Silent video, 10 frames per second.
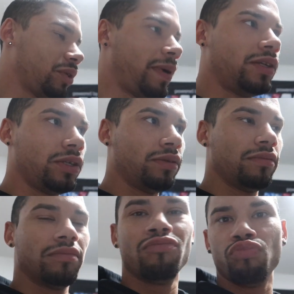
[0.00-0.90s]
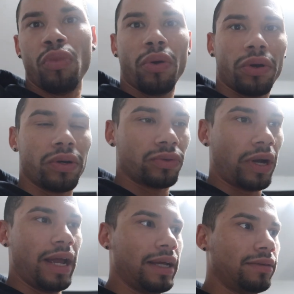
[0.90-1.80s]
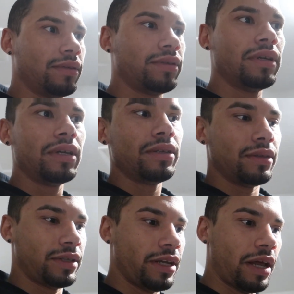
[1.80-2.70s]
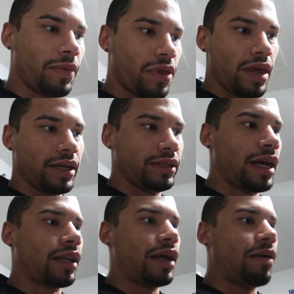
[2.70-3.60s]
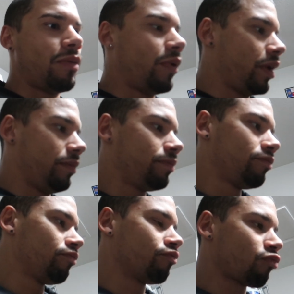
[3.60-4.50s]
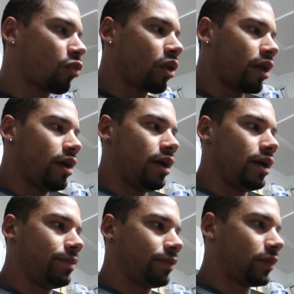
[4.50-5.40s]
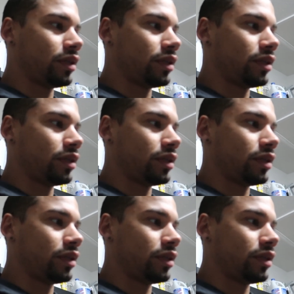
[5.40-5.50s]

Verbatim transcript: suspension motor trans just getting everything exactly how I want it um,